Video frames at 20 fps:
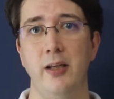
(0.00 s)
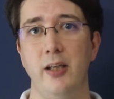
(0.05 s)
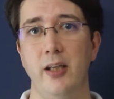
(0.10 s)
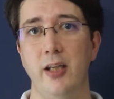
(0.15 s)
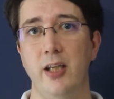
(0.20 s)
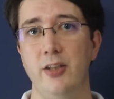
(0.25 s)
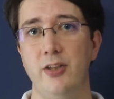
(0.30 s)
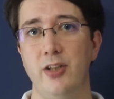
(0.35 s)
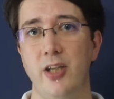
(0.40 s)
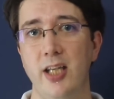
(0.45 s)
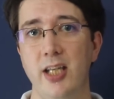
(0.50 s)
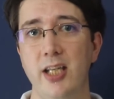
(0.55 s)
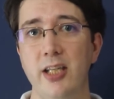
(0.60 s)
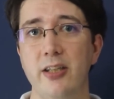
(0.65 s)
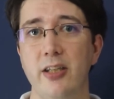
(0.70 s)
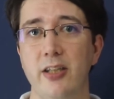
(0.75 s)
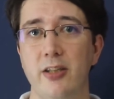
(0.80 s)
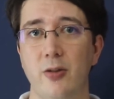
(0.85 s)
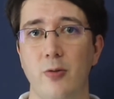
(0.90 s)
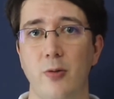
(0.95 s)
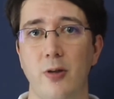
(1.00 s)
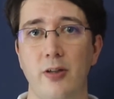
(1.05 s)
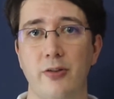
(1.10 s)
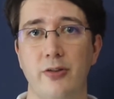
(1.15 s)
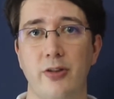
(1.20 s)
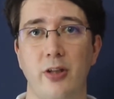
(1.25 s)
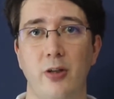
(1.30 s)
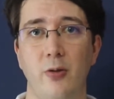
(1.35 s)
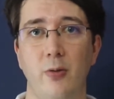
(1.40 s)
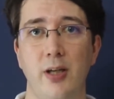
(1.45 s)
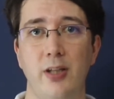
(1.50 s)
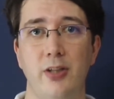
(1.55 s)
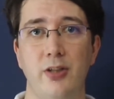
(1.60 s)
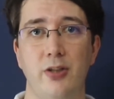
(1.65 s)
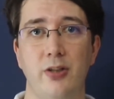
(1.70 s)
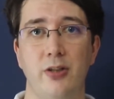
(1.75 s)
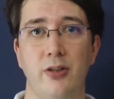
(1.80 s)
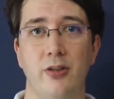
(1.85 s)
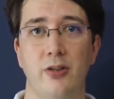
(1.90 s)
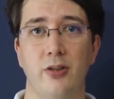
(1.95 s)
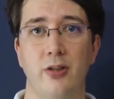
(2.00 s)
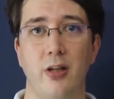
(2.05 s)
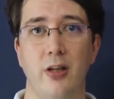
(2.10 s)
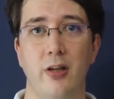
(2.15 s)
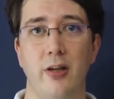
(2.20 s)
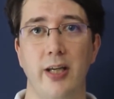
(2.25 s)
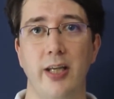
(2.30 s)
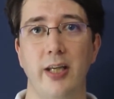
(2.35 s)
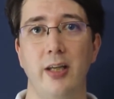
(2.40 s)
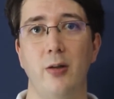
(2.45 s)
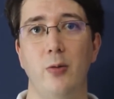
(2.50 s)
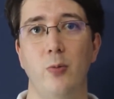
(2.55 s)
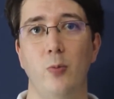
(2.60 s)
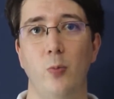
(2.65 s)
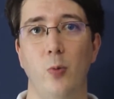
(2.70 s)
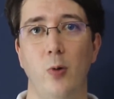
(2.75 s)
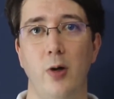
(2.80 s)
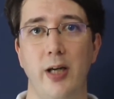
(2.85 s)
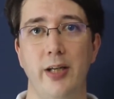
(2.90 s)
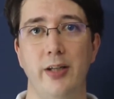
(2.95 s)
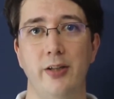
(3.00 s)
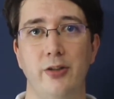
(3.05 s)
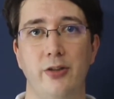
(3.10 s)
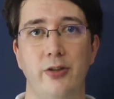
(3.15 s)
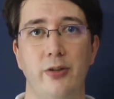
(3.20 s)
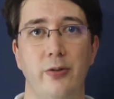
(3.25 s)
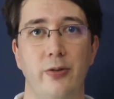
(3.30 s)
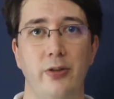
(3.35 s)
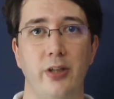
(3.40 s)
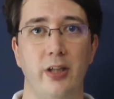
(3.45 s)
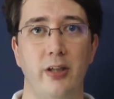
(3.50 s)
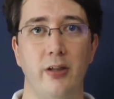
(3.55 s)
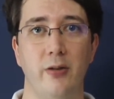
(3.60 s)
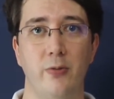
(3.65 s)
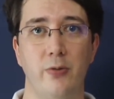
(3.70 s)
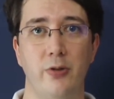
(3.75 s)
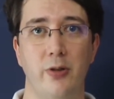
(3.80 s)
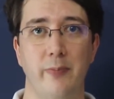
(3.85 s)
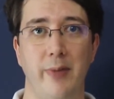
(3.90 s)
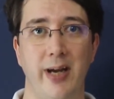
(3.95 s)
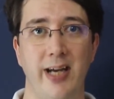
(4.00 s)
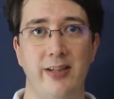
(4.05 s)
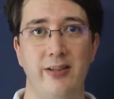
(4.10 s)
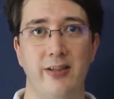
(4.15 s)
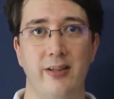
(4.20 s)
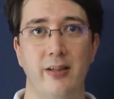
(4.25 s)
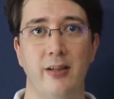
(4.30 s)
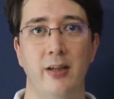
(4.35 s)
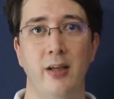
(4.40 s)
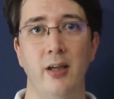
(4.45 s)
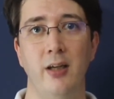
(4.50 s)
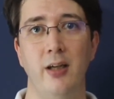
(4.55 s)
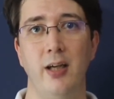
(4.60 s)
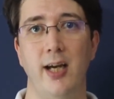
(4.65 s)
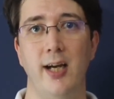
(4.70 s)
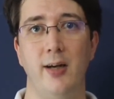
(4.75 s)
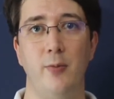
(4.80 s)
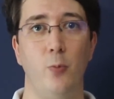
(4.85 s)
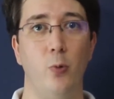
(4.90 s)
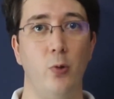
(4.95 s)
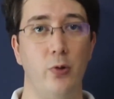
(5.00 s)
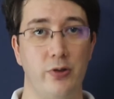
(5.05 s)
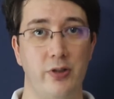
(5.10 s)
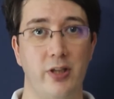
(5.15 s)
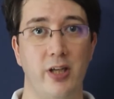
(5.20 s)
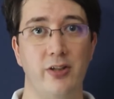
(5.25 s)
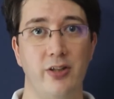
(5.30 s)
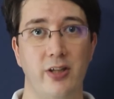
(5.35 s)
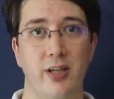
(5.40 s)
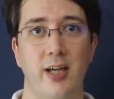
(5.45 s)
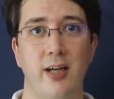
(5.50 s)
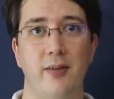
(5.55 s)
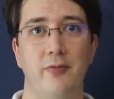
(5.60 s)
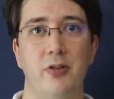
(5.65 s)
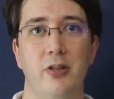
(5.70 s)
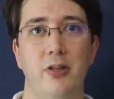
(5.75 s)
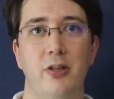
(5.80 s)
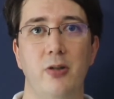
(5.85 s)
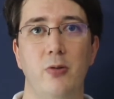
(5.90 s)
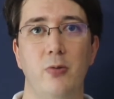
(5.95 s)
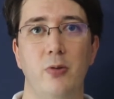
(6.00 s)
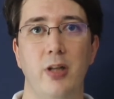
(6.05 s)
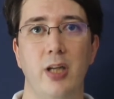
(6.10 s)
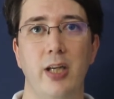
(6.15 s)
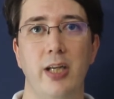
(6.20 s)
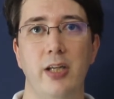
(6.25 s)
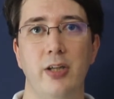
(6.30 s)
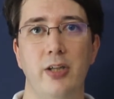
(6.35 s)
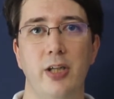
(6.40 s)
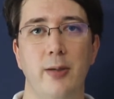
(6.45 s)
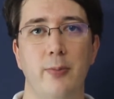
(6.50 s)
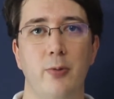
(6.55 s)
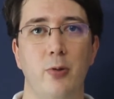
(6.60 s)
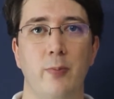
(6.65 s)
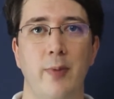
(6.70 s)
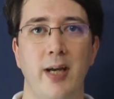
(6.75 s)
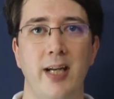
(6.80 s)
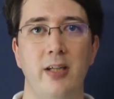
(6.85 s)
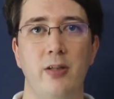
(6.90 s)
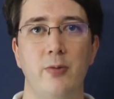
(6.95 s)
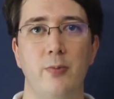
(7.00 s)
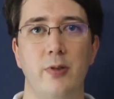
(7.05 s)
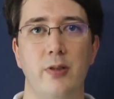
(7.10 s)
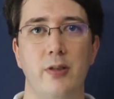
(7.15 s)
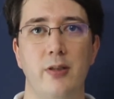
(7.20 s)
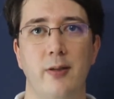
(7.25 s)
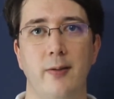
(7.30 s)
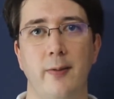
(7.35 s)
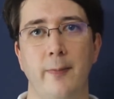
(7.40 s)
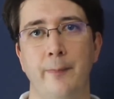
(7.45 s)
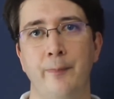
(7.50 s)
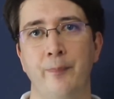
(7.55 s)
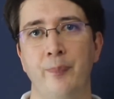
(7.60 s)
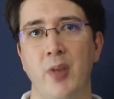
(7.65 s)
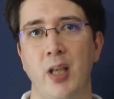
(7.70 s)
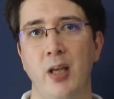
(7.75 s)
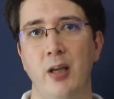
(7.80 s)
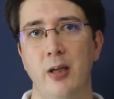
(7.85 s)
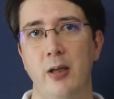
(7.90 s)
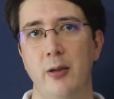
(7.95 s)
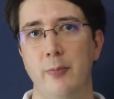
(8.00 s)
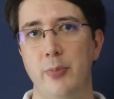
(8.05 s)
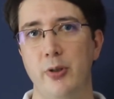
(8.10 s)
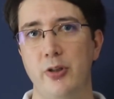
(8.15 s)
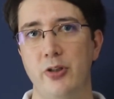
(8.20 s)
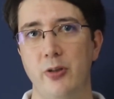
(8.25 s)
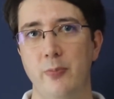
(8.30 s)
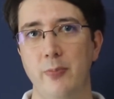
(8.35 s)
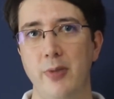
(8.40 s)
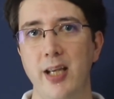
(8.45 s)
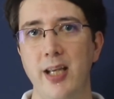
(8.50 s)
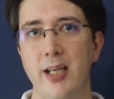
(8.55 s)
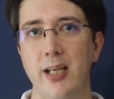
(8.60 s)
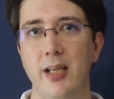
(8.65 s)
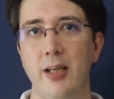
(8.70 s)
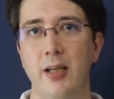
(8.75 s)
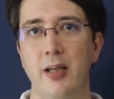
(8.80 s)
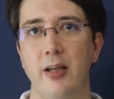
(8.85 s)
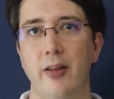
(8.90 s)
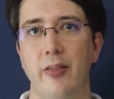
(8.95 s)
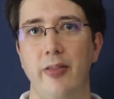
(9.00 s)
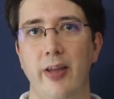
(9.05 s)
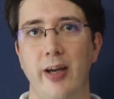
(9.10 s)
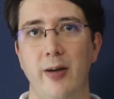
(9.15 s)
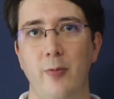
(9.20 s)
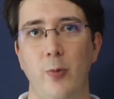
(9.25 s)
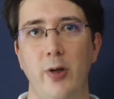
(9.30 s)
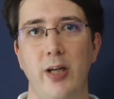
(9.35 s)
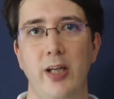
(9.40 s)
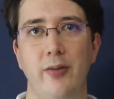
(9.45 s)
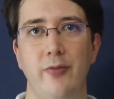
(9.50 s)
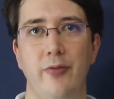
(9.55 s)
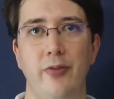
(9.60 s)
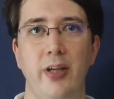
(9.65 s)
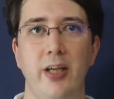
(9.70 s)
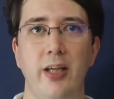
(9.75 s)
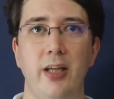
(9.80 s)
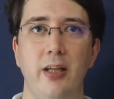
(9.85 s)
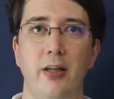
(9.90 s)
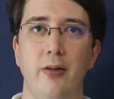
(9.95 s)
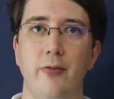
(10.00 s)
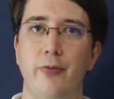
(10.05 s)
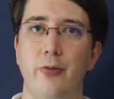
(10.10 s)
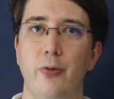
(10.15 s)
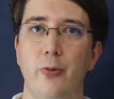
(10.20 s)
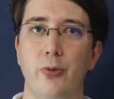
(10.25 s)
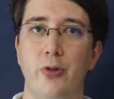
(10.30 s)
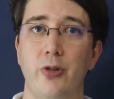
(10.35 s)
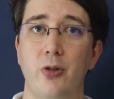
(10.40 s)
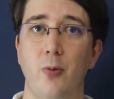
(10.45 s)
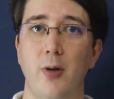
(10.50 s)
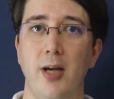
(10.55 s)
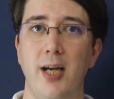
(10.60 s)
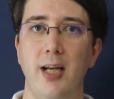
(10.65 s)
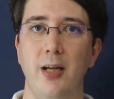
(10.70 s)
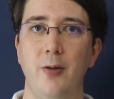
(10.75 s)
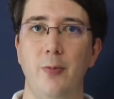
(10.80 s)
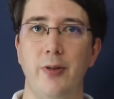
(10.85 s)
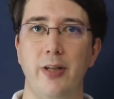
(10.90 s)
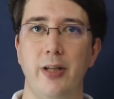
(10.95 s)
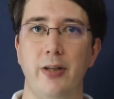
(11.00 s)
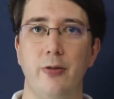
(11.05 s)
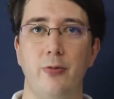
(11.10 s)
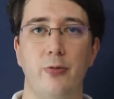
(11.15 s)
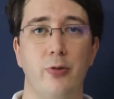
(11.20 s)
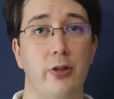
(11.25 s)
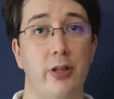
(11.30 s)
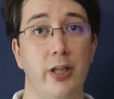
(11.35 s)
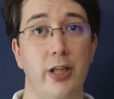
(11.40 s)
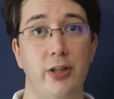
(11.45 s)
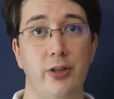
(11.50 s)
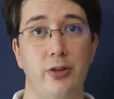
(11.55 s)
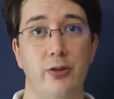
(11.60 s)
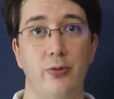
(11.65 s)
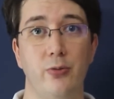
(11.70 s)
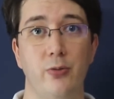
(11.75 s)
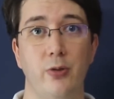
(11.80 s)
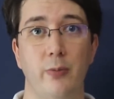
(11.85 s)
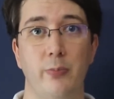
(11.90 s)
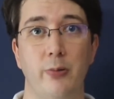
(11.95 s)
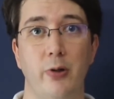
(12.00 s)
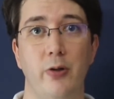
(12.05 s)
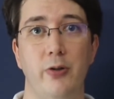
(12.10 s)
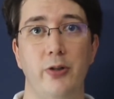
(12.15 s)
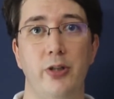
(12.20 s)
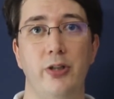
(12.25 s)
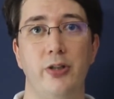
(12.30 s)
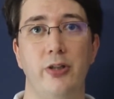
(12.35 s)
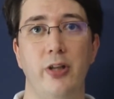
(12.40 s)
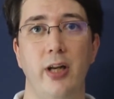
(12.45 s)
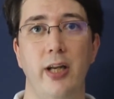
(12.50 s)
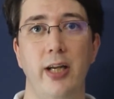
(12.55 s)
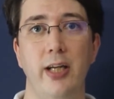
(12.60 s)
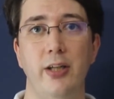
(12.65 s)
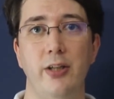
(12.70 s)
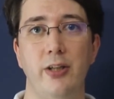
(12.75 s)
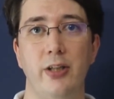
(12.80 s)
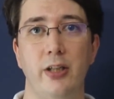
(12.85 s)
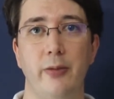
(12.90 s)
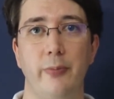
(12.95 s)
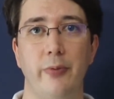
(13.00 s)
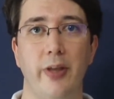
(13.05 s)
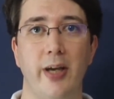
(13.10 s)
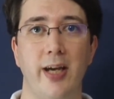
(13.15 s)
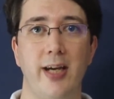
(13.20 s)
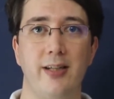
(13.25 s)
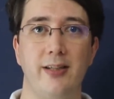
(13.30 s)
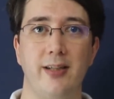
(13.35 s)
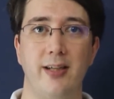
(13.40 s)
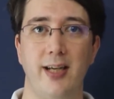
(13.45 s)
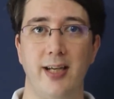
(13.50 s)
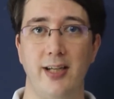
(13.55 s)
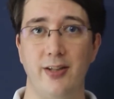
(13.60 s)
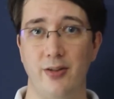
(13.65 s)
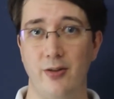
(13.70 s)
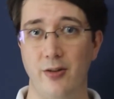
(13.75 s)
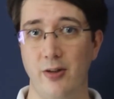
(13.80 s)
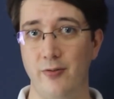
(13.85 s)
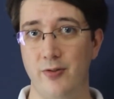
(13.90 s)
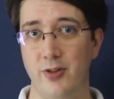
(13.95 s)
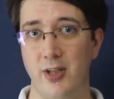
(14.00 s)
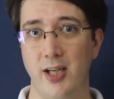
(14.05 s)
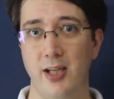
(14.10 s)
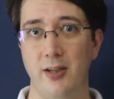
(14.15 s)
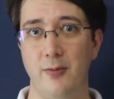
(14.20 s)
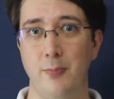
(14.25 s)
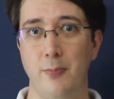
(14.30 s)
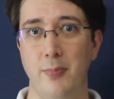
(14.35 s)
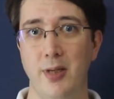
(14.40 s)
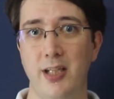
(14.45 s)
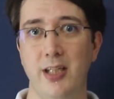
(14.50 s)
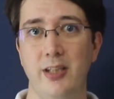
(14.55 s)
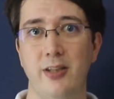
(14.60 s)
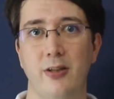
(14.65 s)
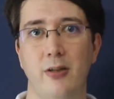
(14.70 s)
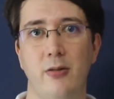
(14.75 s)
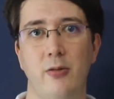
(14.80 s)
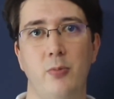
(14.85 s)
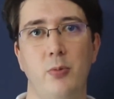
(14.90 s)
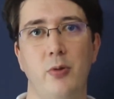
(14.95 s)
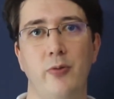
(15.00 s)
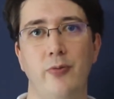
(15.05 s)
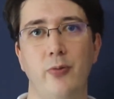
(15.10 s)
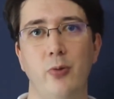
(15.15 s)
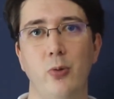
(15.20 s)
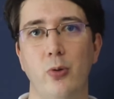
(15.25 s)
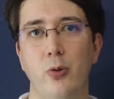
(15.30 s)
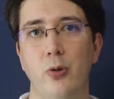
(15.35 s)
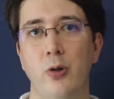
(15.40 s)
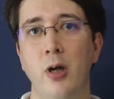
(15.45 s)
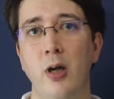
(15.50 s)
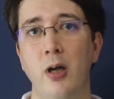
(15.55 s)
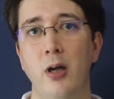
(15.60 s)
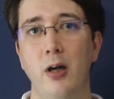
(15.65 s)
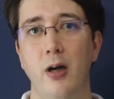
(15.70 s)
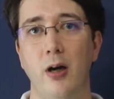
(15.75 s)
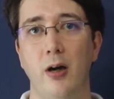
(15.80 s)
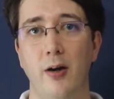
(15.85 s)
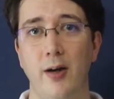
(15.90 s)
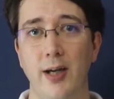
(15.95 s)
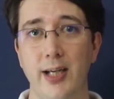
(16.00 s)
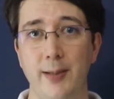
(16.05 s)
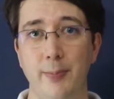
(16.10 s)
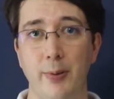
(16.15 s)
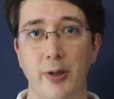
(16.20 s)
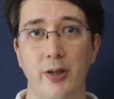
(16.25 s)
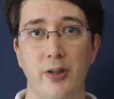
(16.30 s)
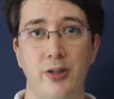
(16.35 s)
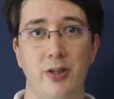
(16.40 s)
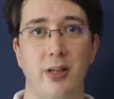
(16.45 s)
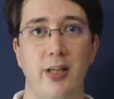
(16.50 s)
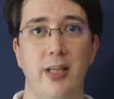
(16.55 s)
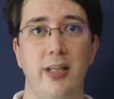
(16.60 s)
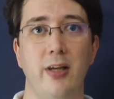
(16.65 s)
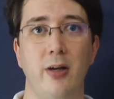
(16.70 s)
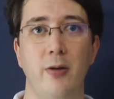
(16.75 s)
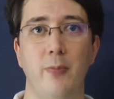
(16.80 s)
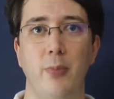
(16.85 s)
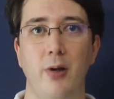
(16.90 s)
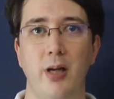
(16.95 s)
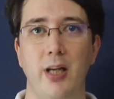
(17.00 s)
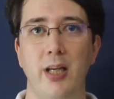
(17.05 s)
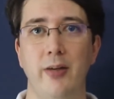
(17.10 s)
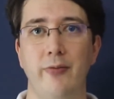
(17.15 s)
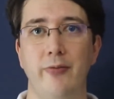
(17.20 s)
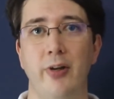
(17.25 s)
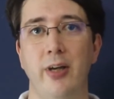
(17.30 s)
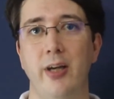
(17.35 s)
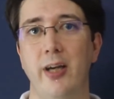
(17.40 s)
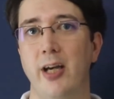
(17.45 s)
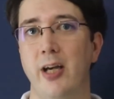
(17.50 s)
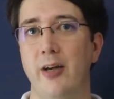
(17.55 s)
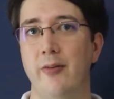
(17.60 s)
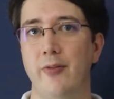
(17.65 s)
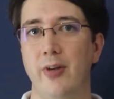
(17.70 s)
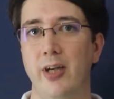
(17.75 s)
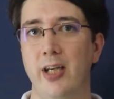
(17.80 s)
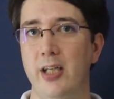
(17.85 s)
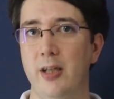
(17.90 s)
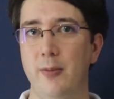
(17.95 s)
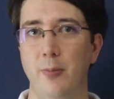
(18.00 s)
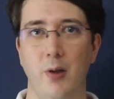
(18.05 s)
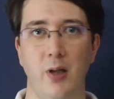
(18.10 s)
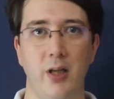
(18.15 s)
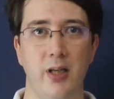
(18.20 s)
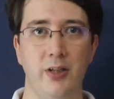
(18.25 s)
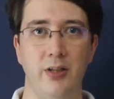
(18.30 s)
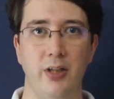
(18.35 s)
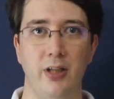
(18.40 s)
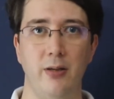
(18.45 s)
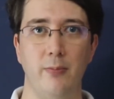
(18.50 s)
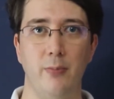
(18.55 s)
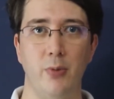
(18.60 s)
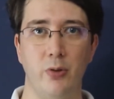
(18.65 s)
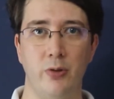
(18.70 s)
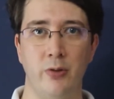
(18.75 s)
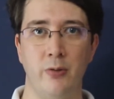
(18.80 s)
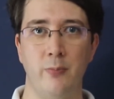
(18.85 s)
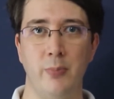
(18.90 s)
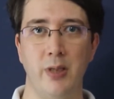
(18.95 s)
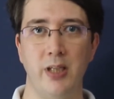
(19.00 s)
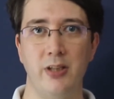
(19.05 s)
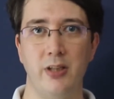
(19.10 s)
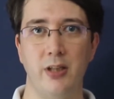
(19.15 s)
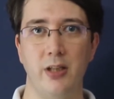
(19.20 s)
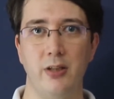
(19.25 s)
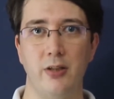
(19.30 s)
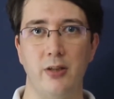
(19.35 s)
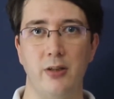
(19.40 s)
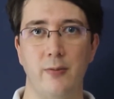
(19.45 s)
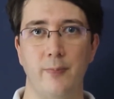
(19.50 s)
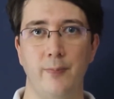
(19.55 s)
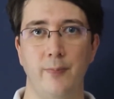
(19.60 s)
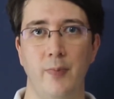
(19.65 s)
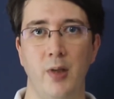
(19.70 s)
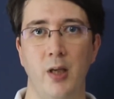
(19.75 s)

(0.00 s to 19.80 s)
it's easy to ask the questions like why does toxic culture matter and what does it have to do with leadership or management? But to me, that way of thinking falls squarely within the traditional approaches to leadership that, as I've said many times before, I personally don't believe have any place in a modern business.